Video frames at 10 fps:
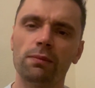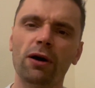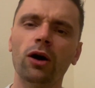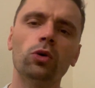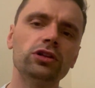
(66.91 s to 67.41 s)
but
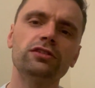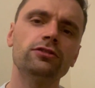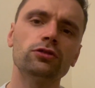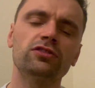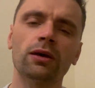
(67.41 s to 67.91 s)
I wanted to
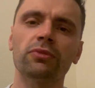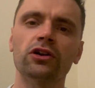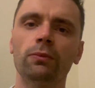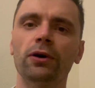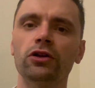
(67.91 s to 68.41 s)
do
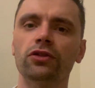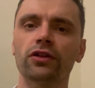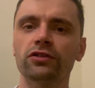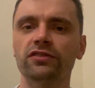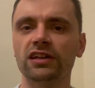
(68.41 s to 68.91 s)
something on both of
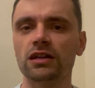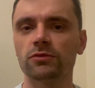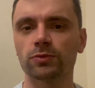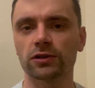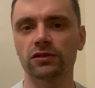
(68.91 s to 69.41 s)
those
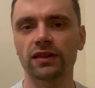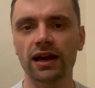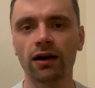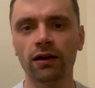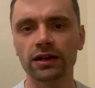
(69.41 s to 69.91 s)
teams because they
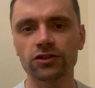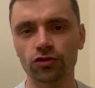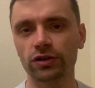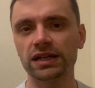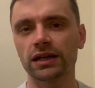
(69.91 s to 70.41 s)
are
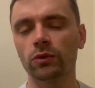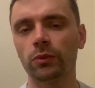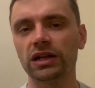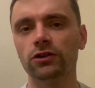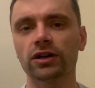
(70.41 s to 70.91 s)
intriguing when
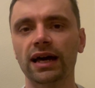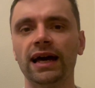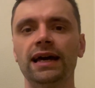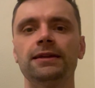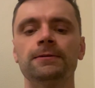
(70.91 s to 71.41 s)
we look
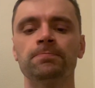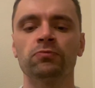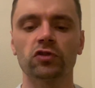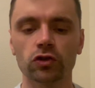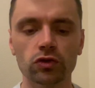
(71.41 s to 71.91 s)
ahead
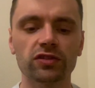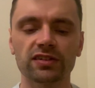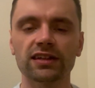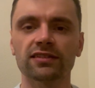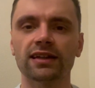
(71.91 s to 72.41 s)
to the
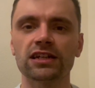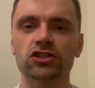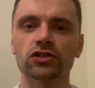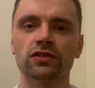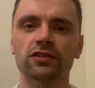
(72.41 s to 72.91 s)
Six
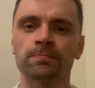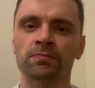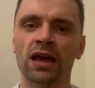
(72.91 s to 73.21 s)
Nations